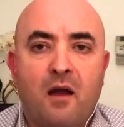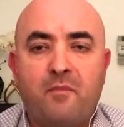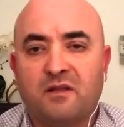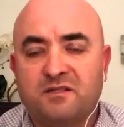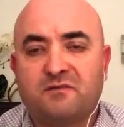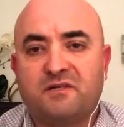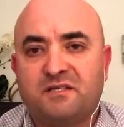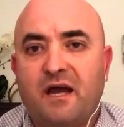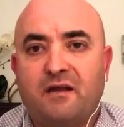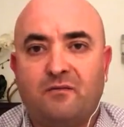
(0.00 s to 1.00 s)
military
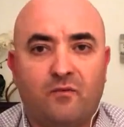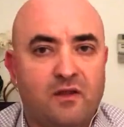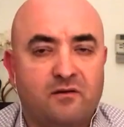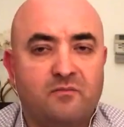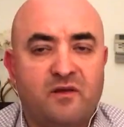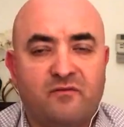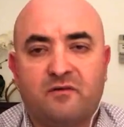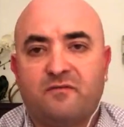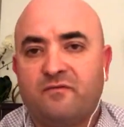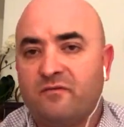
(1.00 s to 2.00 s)
site, whether it be from,
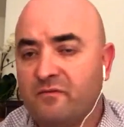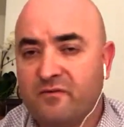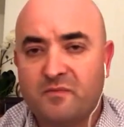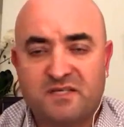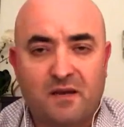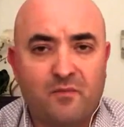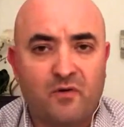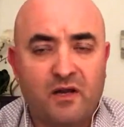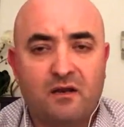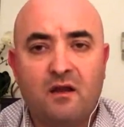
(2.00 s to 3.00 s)
from, from a
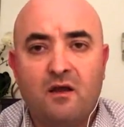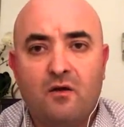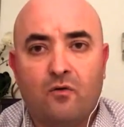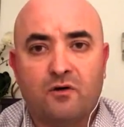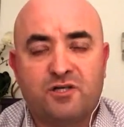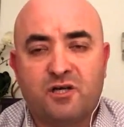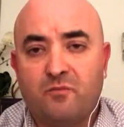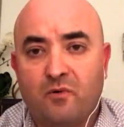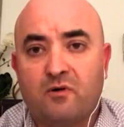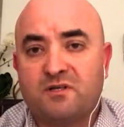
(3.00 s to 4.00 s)
submarine or a ship
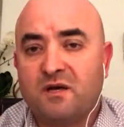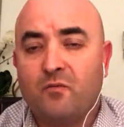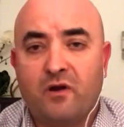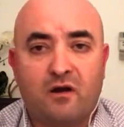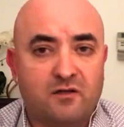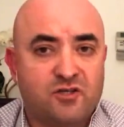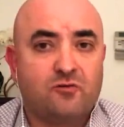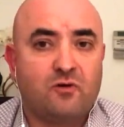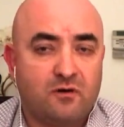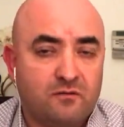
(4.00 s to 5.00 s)
or somewhere on
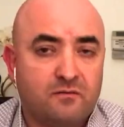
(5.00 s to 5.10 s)
shore.